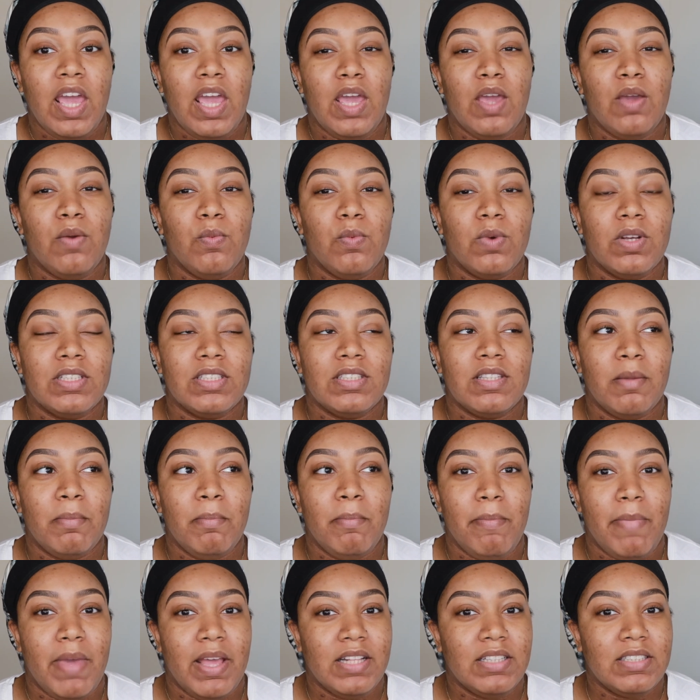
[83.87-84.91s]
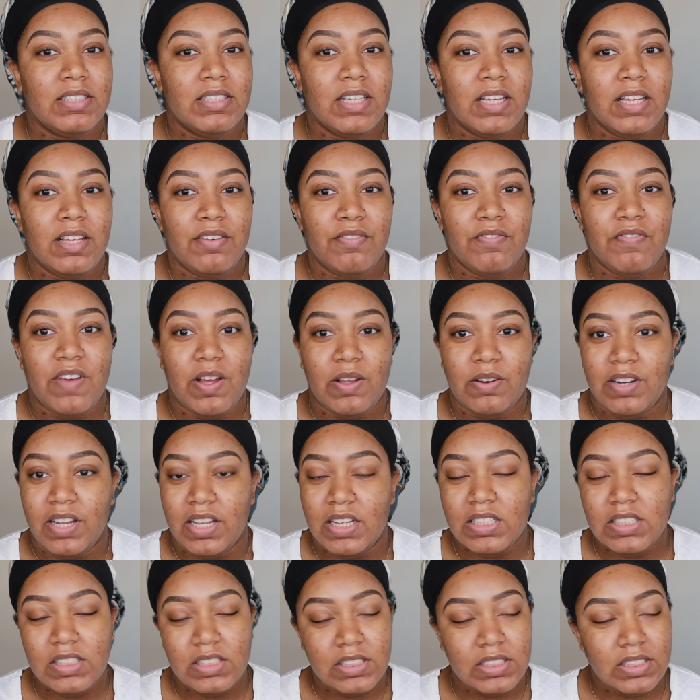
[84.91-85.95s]
It was the Mented
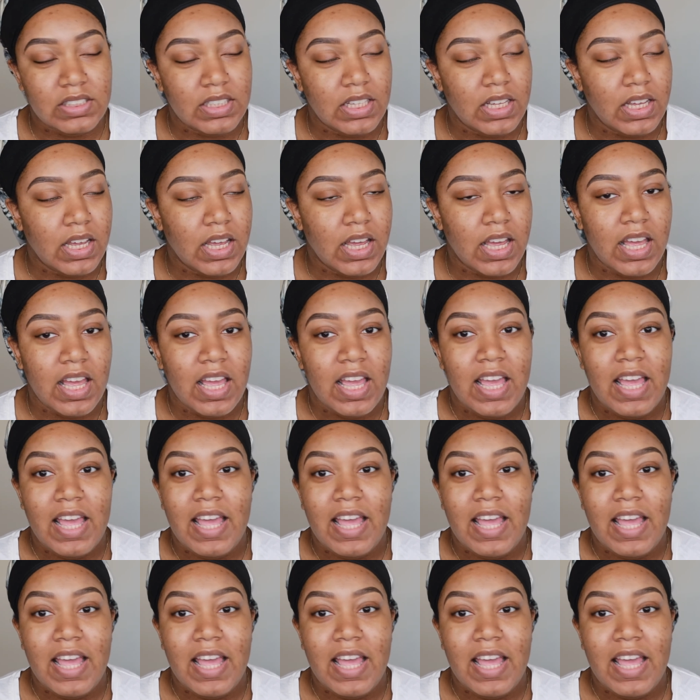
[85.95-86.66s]
foundation stick.